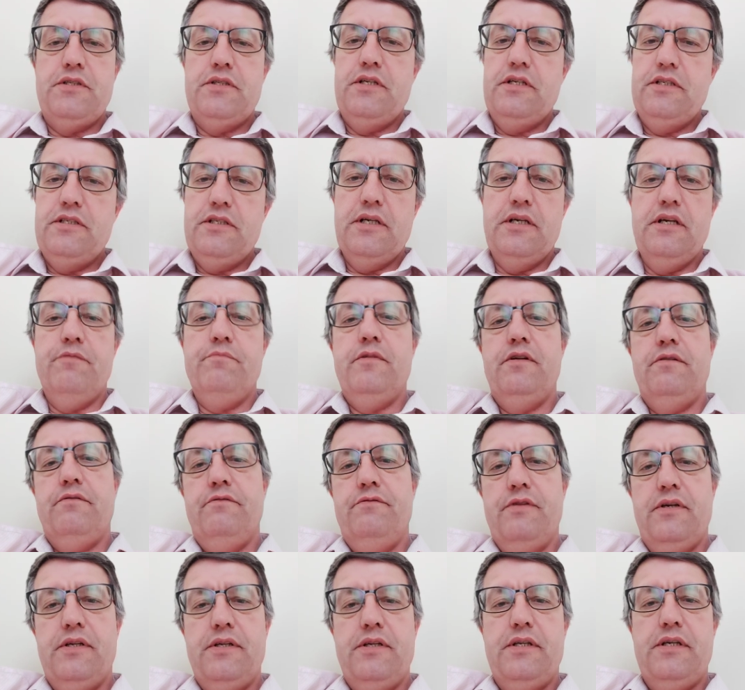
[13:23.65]
And there's a government
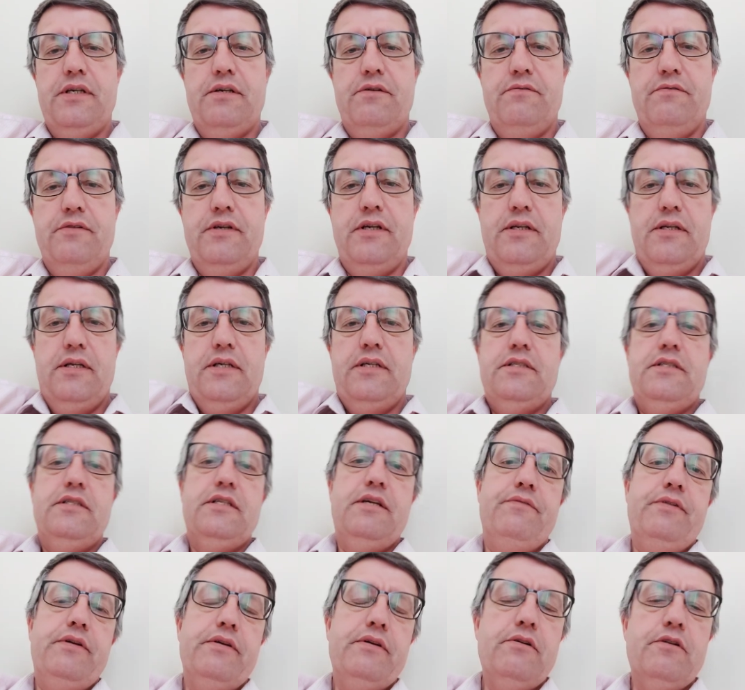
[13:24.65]
fund out there. Let's
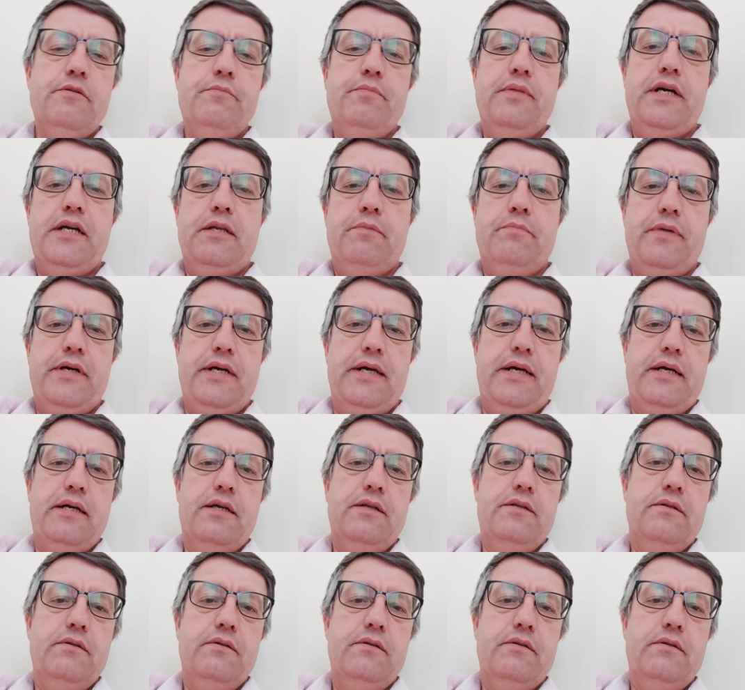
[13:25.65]
say that you've got a bad back.